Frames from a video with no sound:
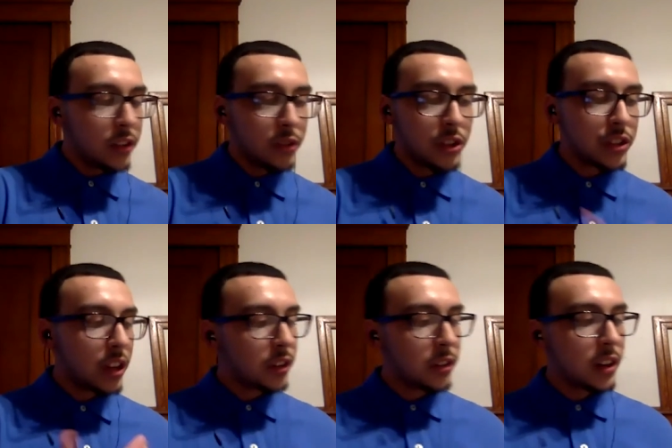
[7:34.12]
So, just
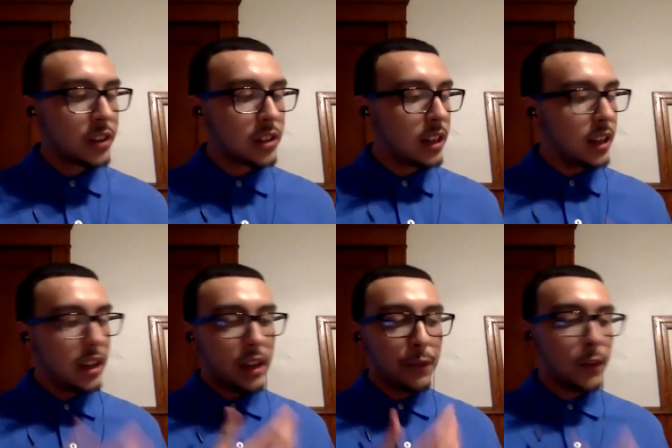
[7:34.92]
out of curiosity,
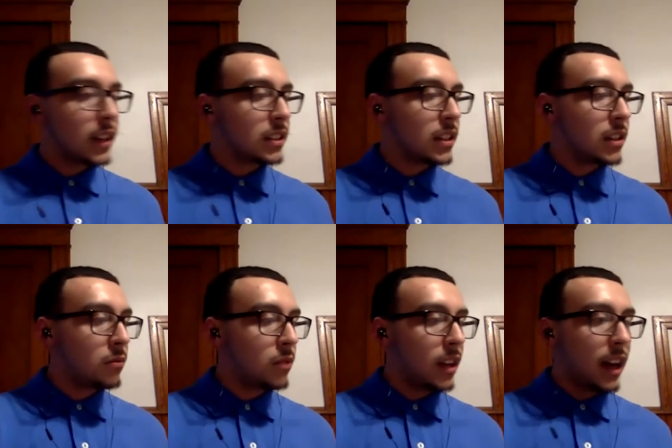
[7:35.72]
if elected,
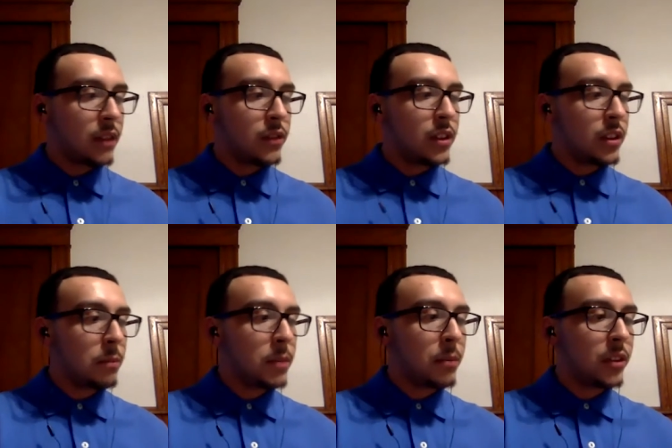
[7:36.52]
out of the
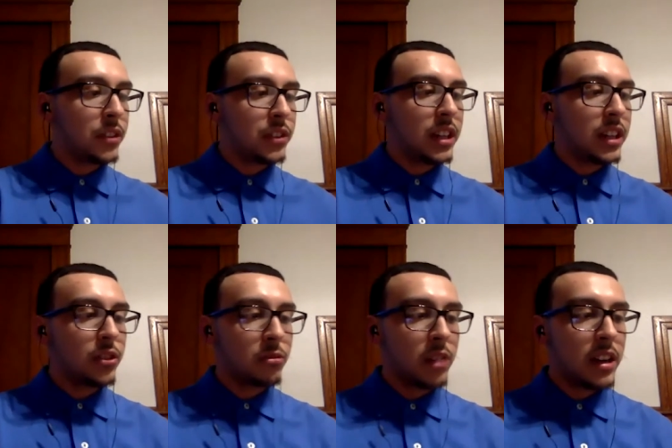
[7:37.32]
people on the city
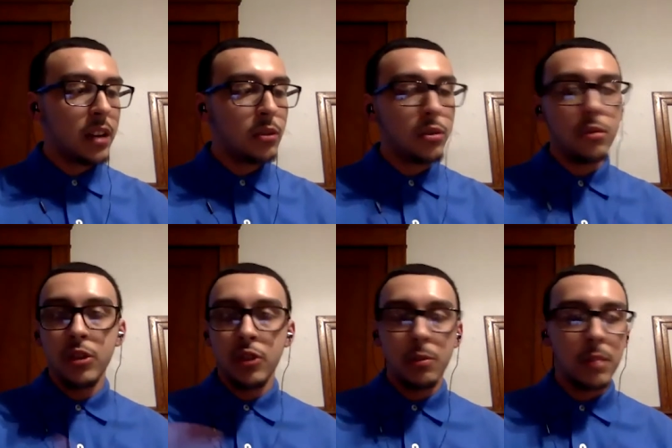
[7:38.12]
council right now, who
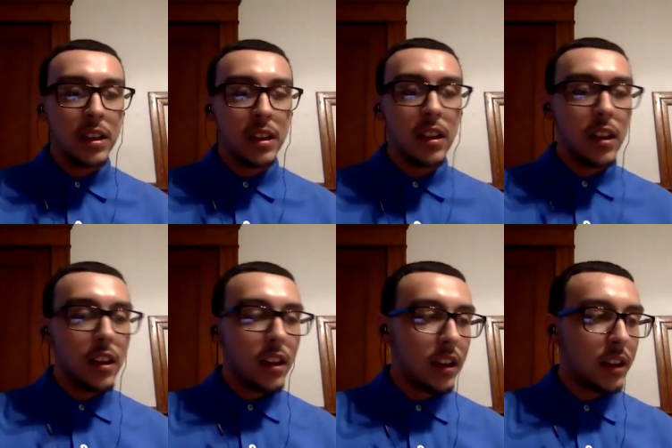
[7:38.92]
would you be
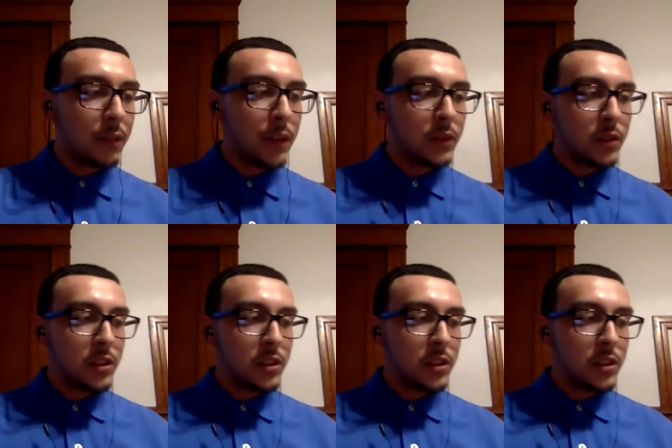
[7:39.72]
uh, in favor